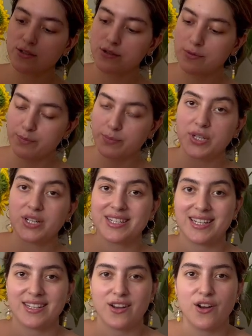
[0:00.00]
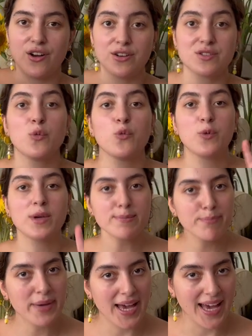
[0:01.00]
to put it on with
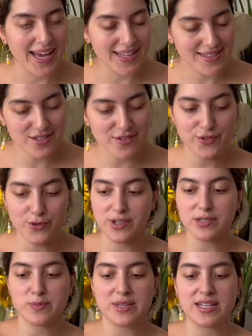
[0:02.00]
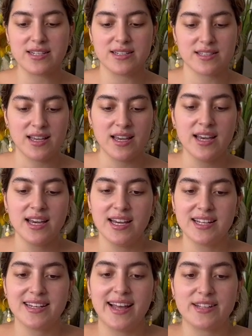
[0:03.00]
pants, of course, because
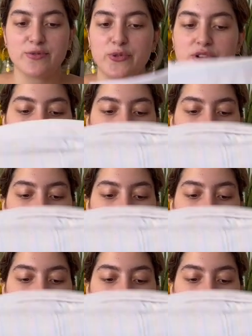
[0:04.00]
that's what's